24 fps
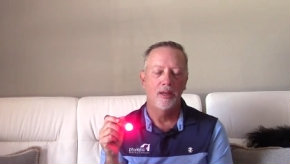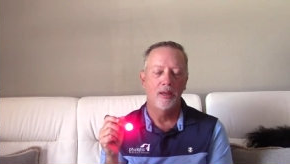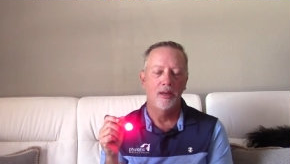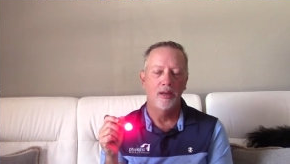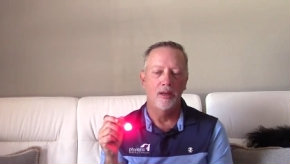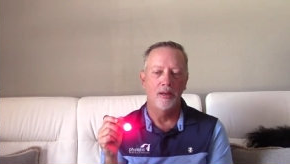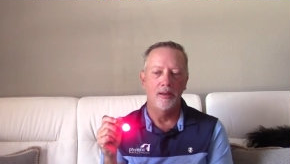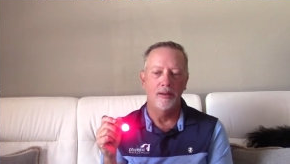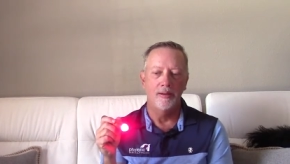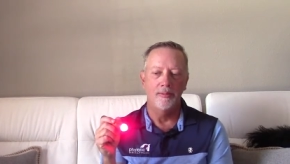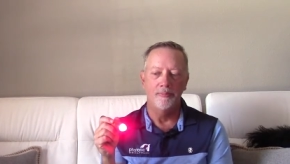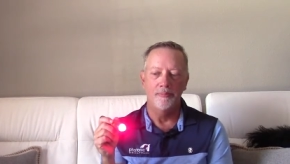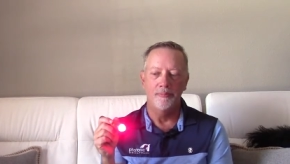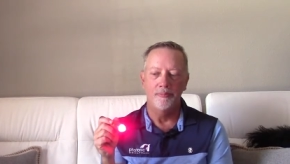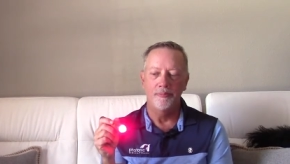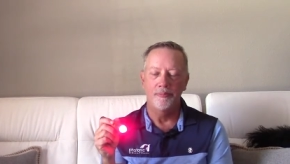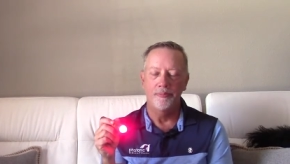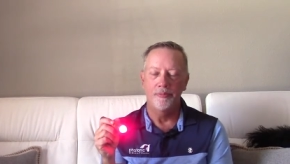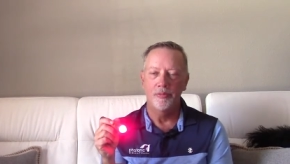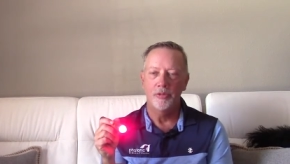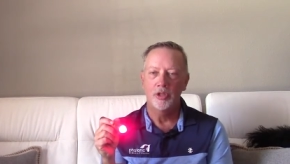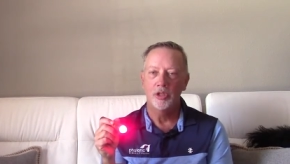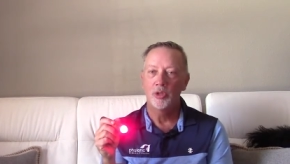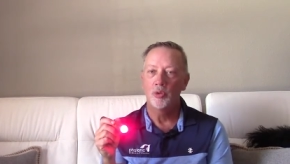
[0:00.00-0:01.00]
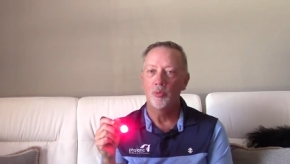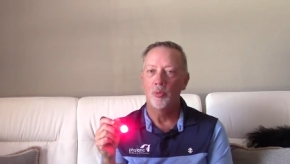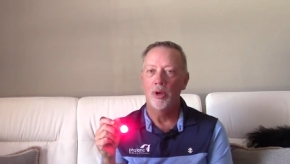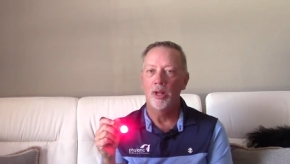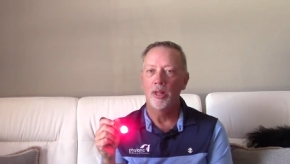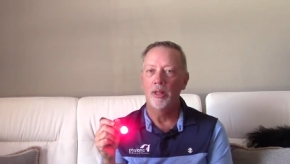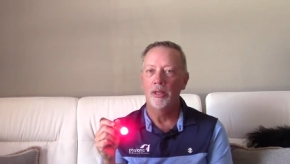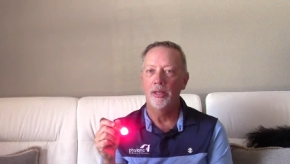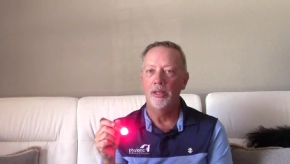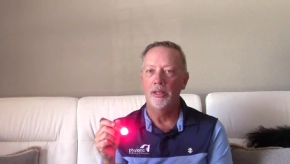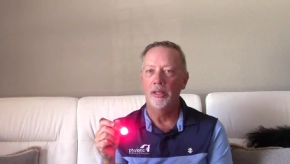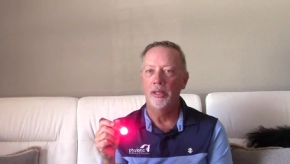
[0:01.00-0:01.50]
um,
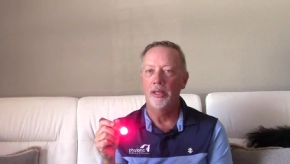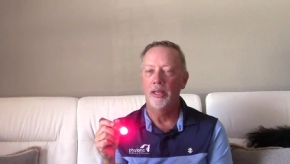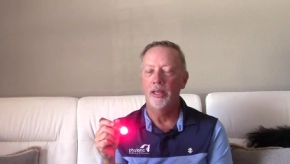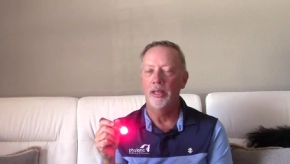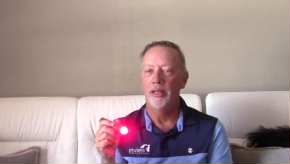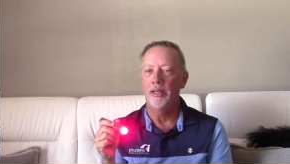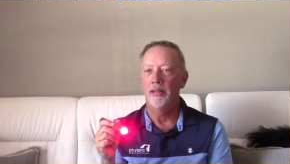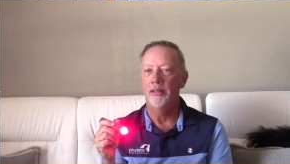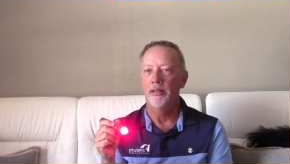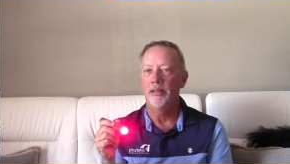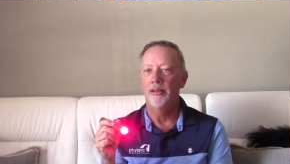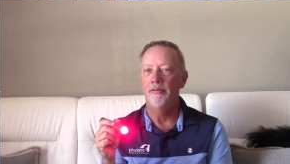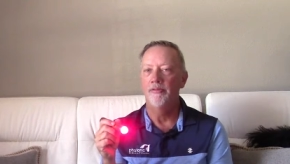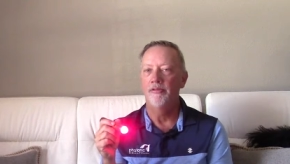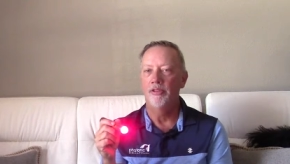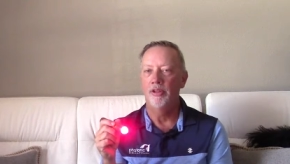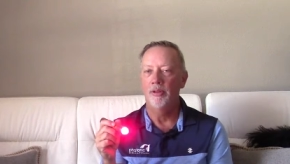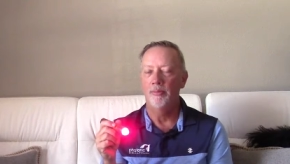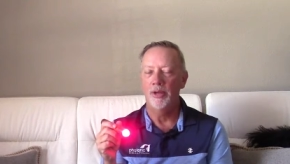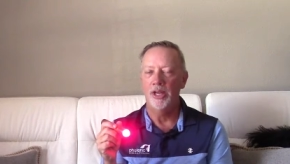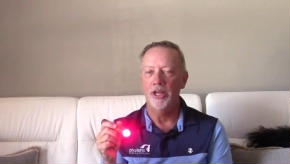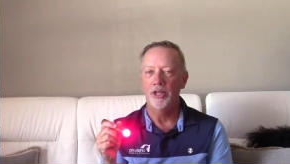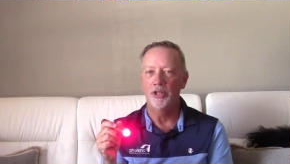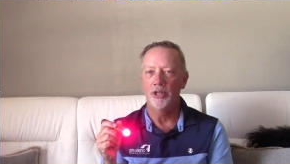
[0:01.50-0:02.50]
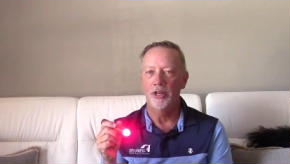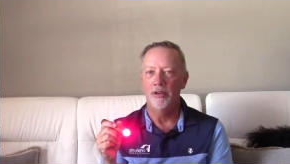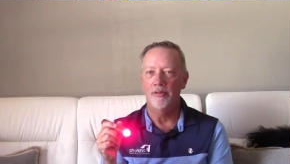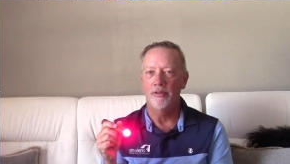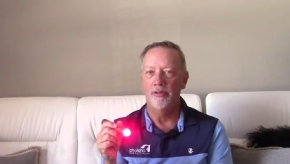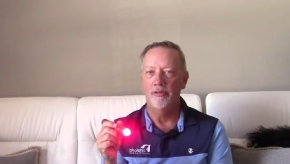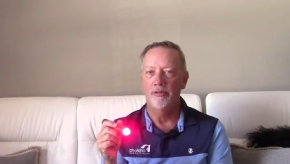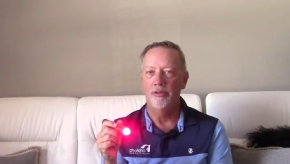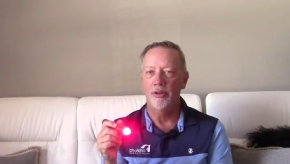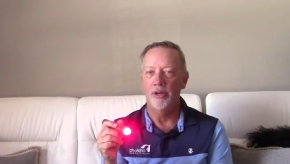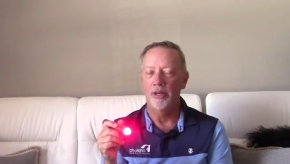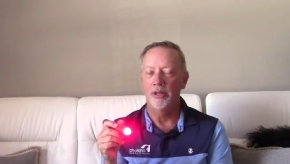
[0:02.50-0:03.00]
swelling and inflammation of
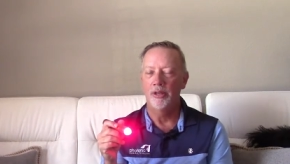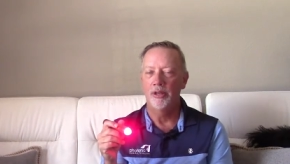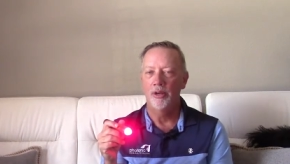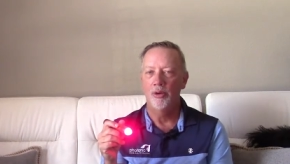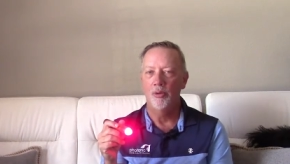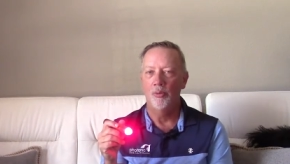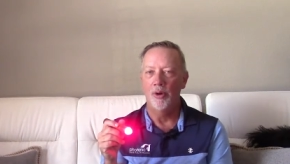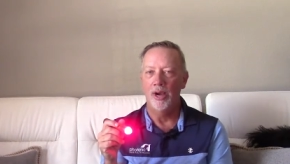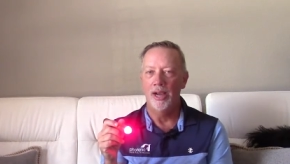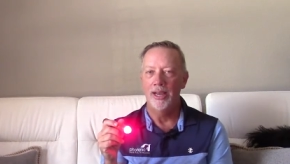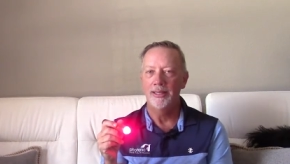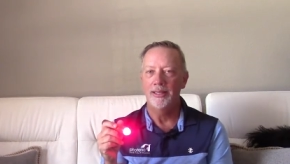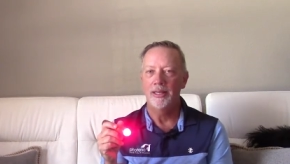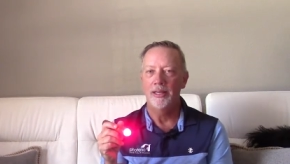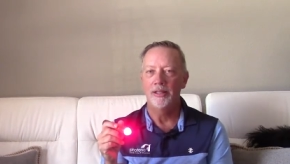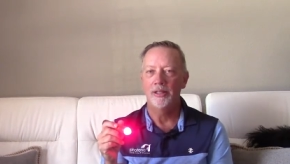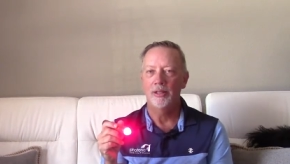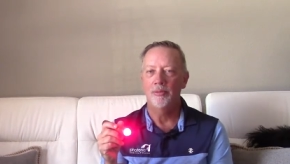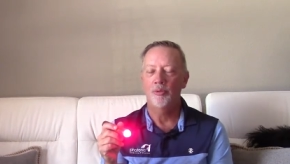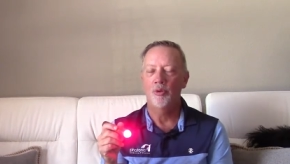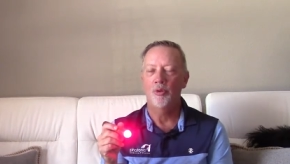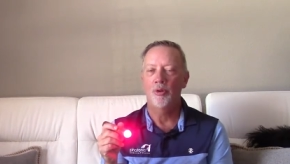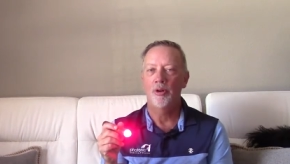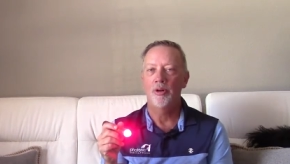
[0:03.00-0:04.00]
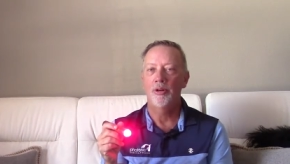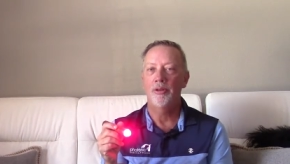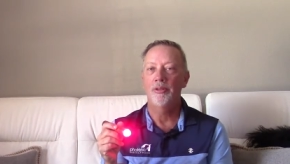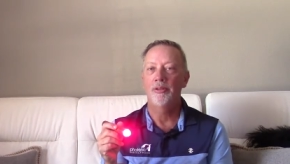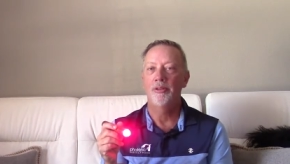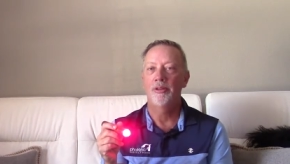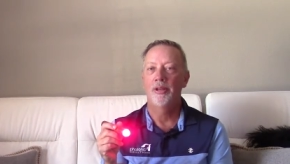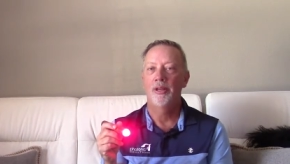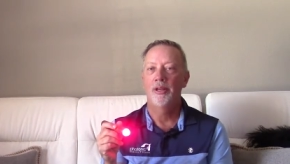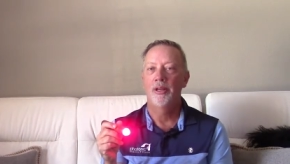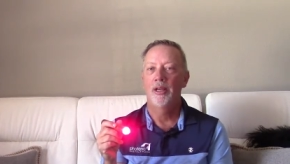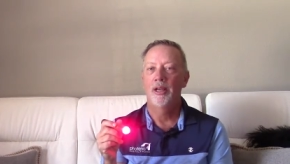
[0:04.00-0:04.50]
a foot. Why is that
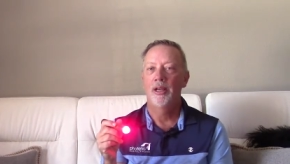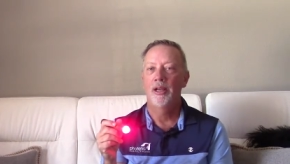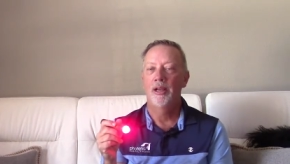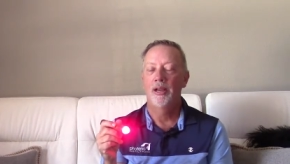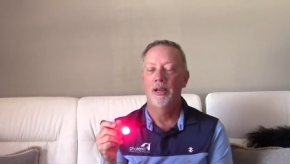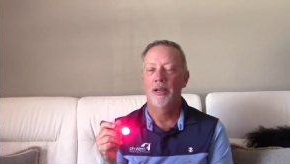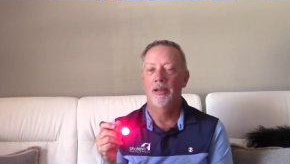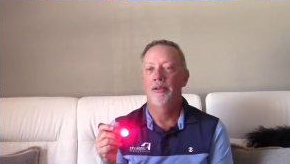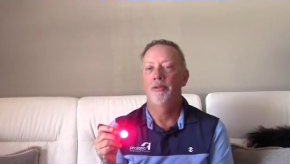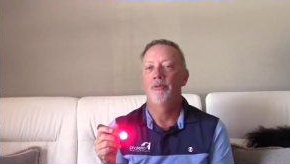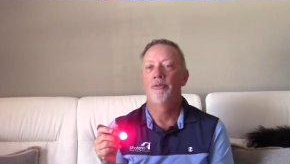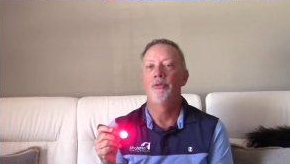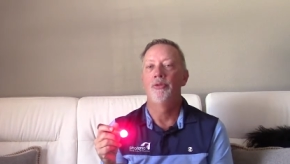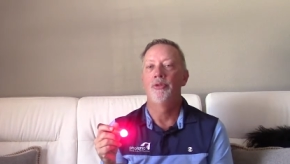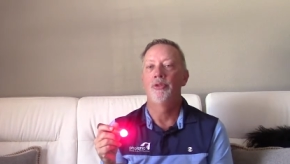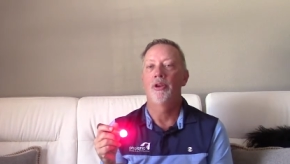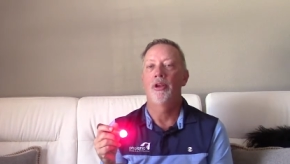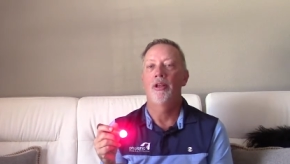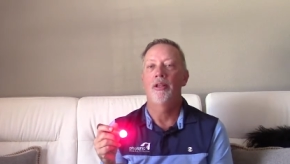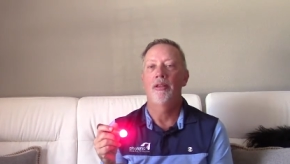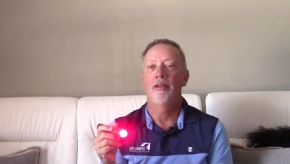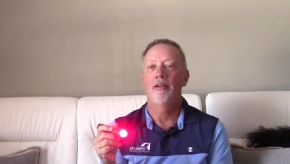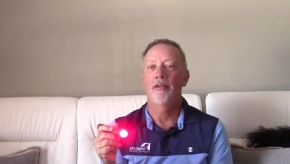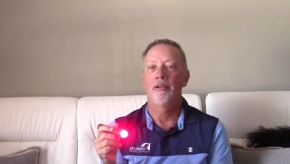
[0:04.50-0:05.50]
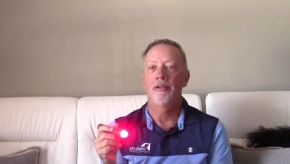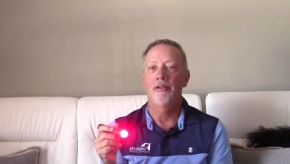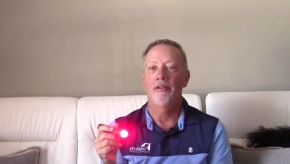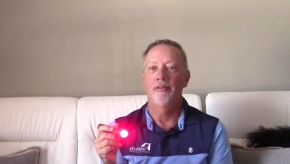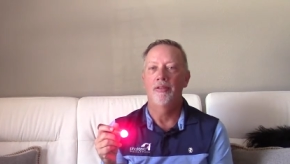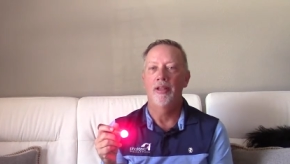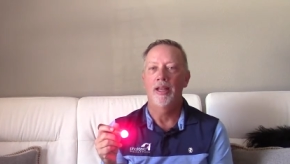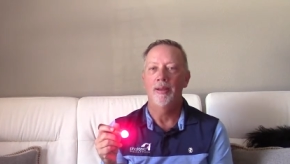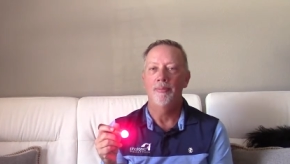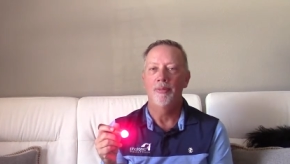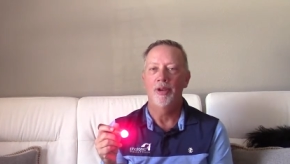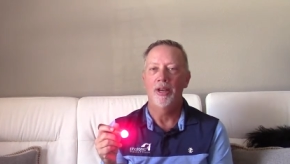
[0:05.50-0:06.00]
important? Who's all heard of
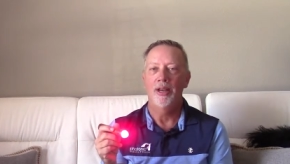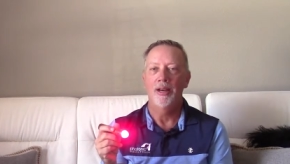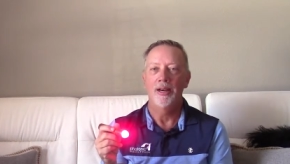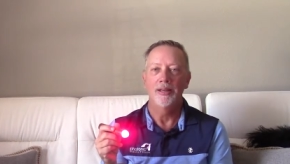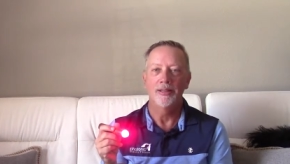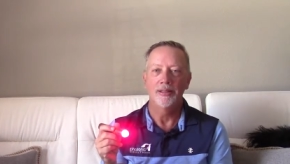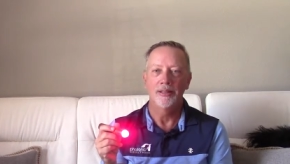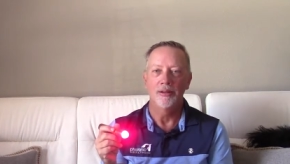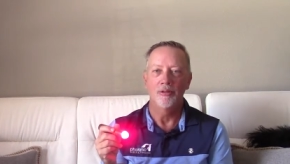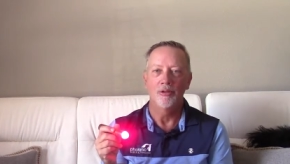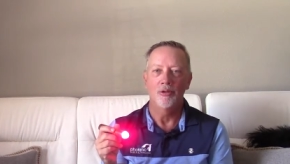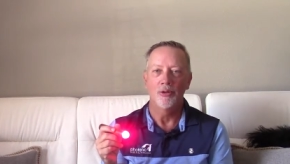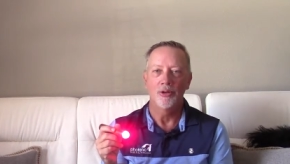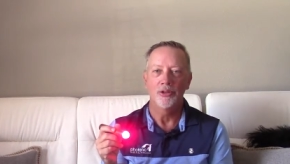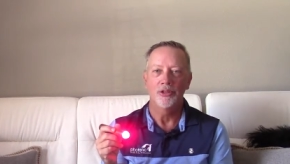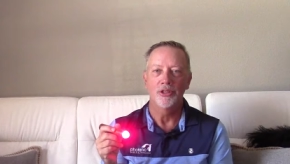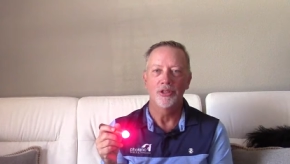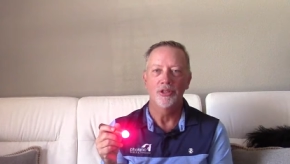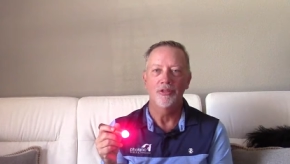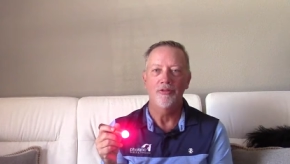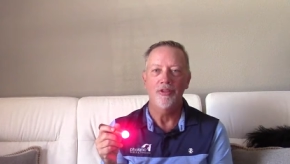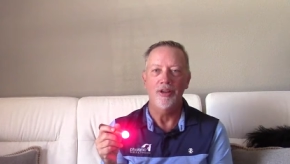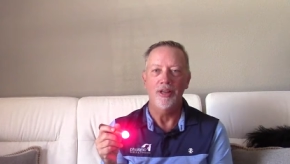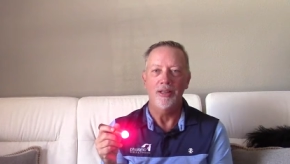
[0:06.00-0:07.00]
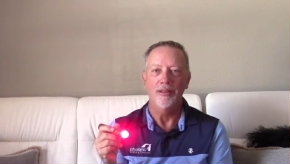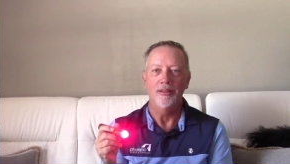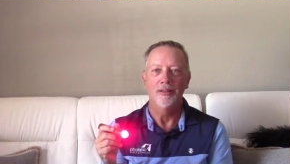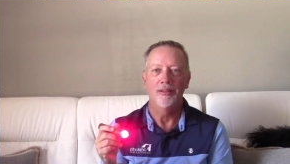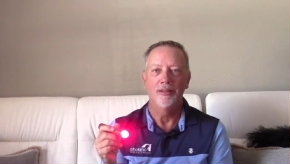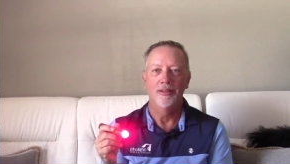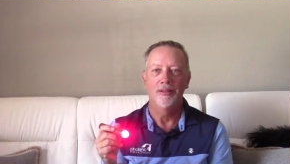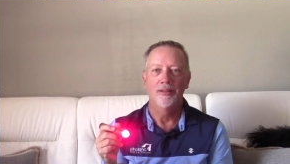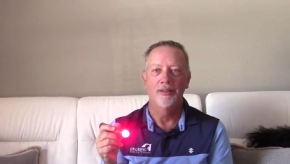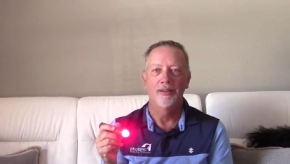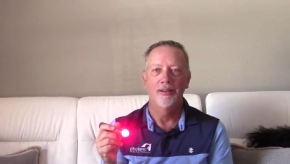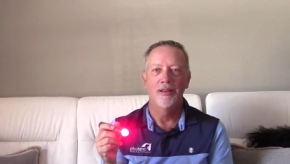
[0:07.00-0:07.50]
laminitis in horses' feet?
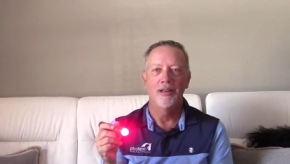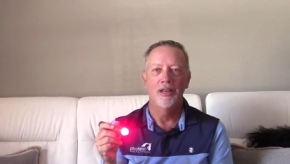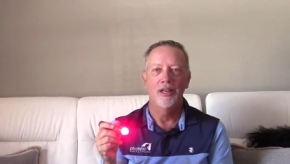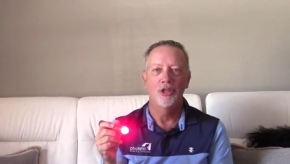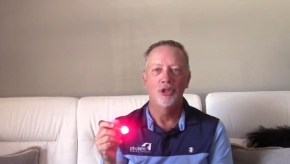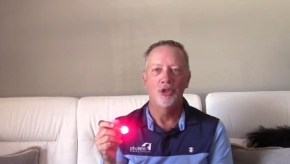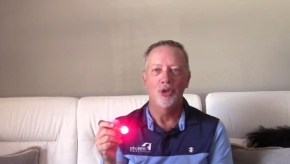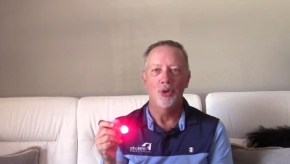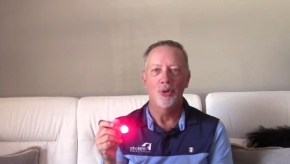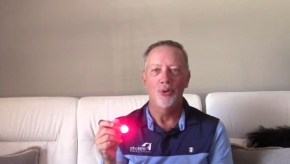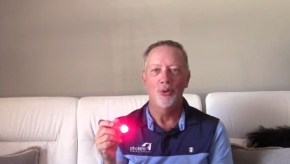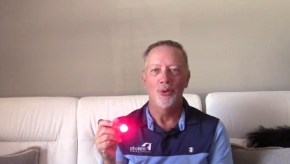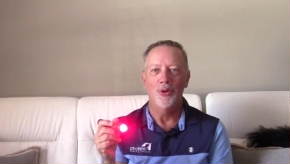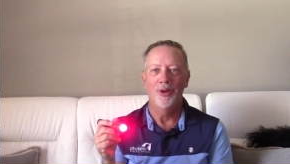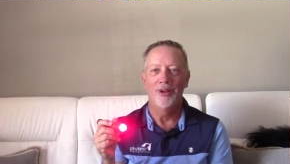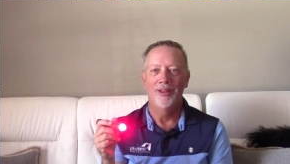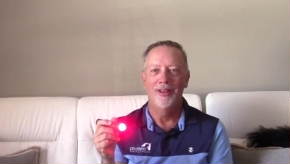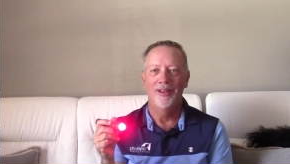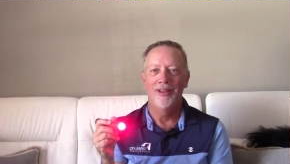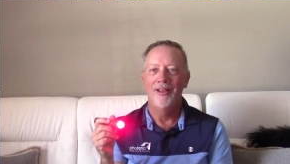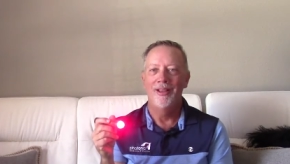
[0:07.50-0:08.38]
So